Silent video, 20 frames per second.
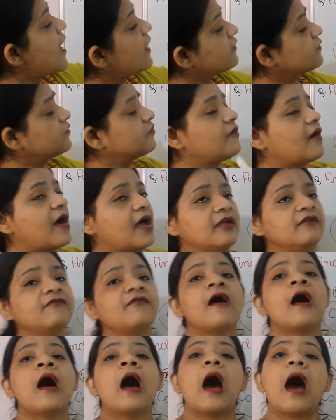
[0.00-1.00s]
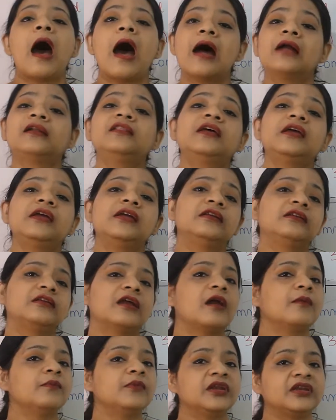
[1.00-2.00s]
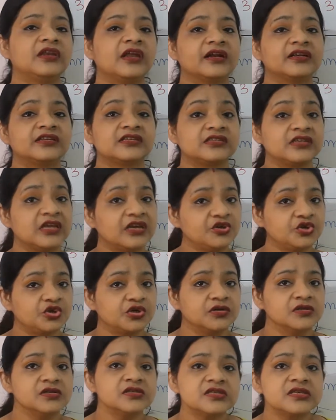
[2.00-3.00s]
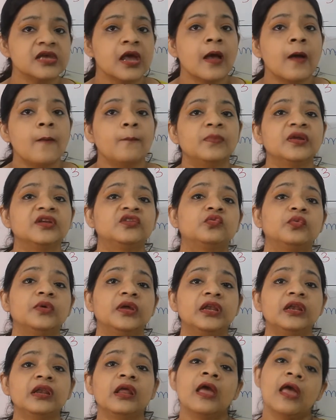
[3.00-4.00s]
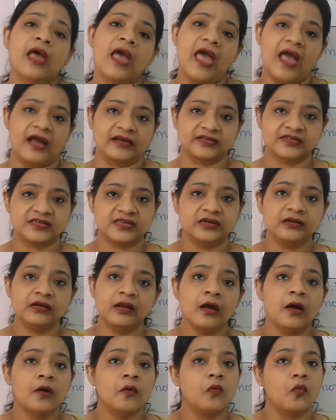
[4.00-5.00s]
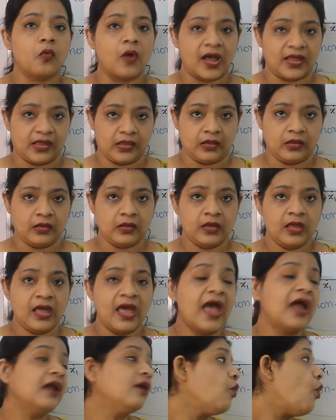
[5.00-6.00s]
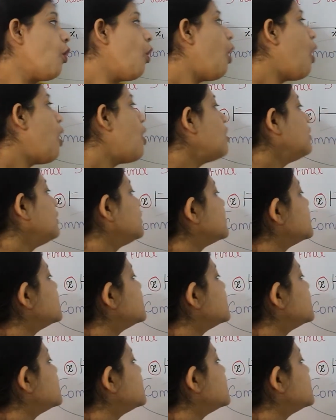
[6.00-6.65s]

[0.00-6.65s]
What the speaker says: x5 are the intermediate stations between x and y. And all